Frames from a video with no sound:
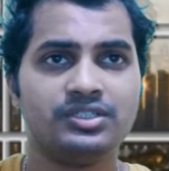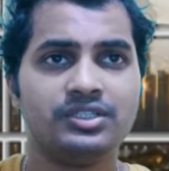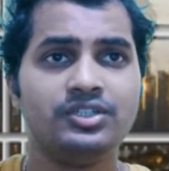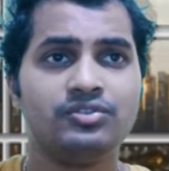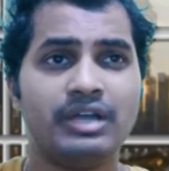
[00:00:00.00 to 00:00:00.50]

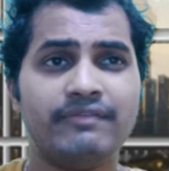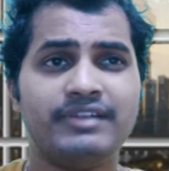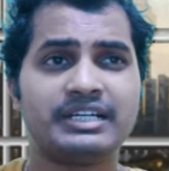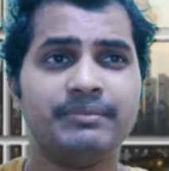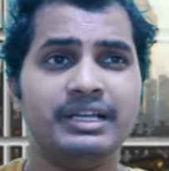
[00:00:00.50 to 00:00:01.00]
The drugs
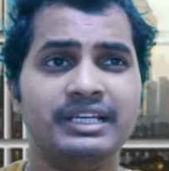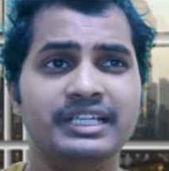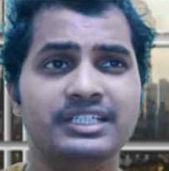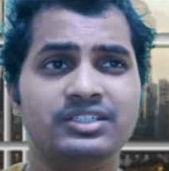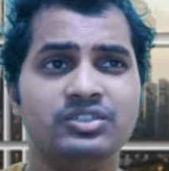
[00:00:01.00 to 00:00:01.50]
that
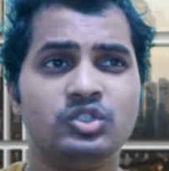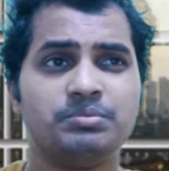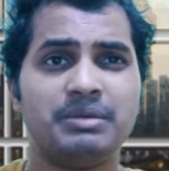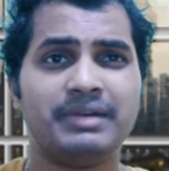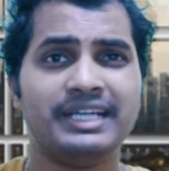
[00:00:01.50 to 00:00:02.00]

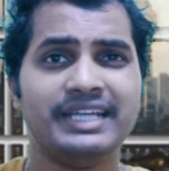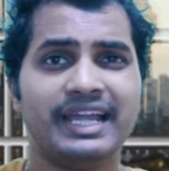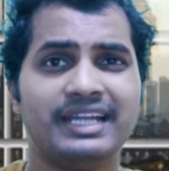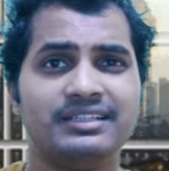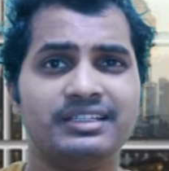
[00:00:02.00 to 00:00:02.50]
thought
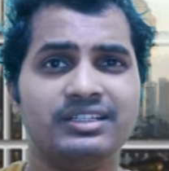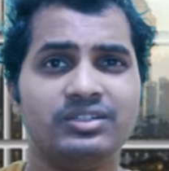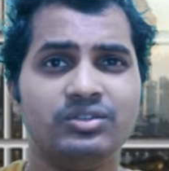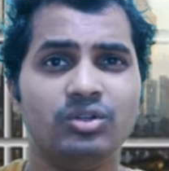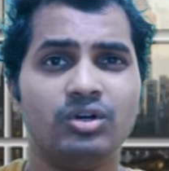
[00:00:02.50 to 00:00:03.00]
to affect
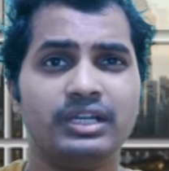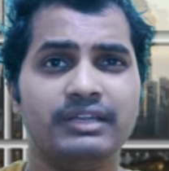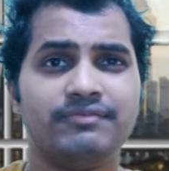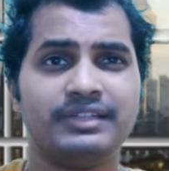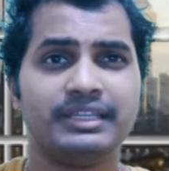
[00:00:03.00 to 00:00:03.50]
mainly
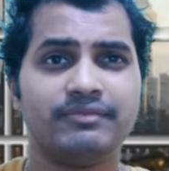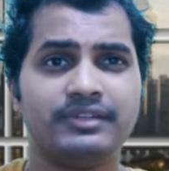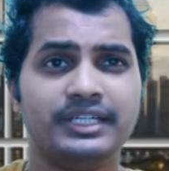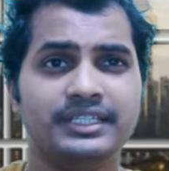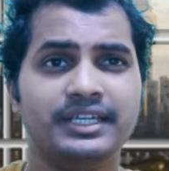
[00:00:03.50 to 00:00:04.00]

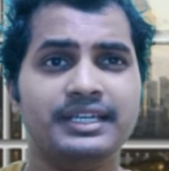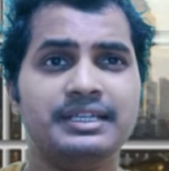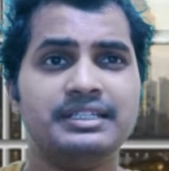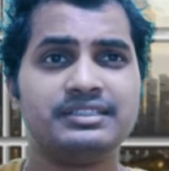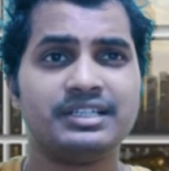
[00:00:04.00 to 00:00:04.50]
dopamine and